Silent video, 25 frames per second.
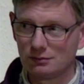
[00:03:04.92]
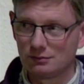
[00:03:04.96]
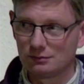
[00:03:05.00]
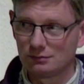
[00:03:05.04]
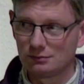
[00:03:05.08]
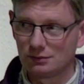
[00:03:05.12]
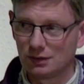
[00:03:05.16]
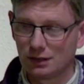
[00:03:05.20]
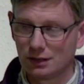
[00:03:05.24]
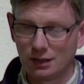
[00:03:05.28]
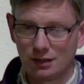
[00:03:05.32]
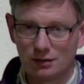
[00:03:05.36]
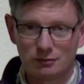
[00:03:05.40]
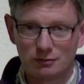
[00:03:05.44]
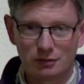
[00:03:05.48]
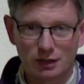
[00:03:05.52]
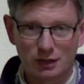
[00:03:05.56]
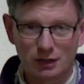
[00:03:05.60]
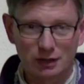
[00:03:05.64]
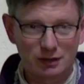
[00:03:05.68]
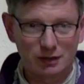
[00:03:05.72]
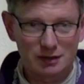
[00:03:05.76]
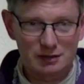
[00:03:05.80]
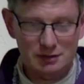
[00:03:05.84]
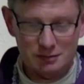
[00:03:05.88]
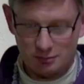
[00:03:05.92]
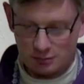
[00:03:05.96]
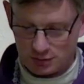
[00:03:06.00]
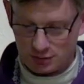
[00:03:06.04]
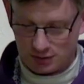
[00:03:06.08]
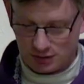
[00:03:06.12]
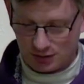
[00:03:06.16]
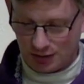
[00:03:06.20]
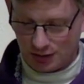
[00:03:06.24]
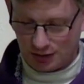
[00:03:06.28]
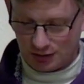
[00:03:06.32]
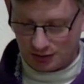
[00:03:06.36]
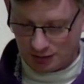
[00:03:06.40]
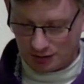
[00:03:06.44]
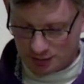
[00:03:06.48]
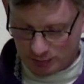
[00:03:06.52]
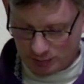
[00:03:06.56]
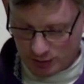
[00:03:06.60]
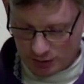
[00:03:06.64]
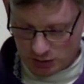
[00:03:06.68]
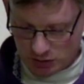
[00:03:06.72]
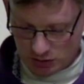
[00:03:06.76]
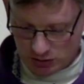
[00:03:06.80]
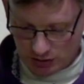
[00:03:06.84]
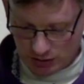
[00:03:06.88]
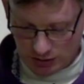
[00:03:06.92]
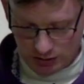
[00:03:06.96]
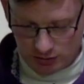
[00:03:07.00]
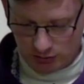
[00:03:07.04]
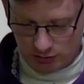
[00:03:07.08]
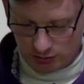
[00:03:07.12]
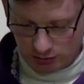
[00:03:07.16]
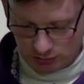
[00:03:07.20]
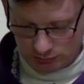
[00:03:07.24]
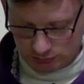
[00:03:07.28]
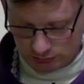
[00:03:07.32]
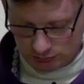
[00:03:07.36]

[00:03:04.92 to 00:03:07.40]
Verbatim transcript: They didn't recognize him as anything special at all.